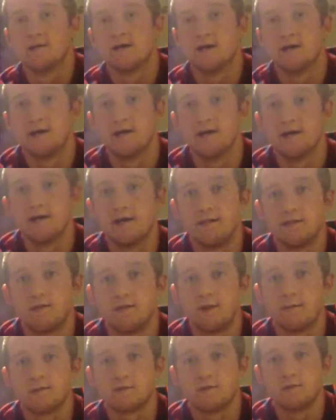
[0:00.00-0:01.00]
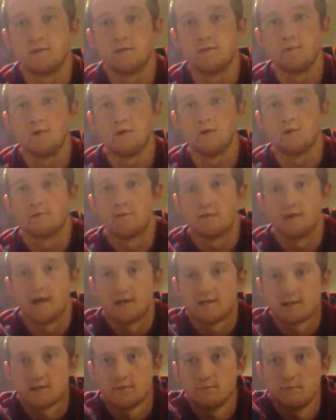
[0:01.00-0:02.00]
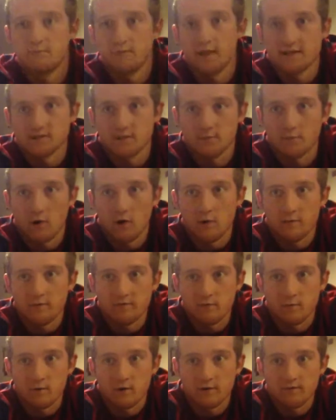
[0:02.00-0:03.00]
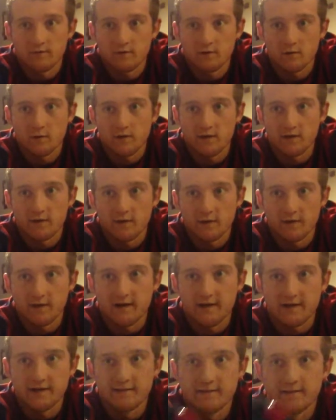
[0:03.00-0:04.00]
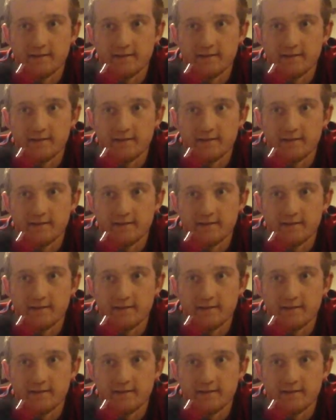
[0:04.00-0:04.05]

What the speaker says: They're absolutely beautiful. There's the bottom if you want to have a quick look at that.